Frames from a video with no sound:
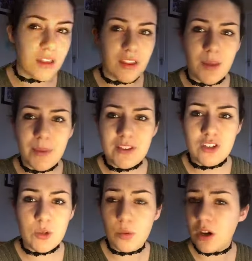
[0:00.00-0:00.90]
that a bit
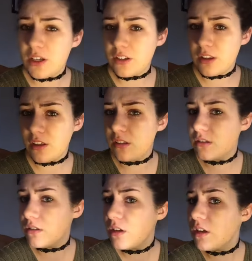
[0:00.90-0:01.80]
too bright, I think?
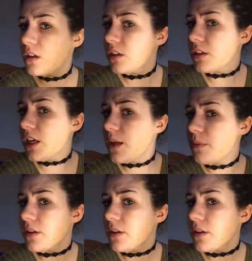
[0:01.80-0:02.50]
Yep,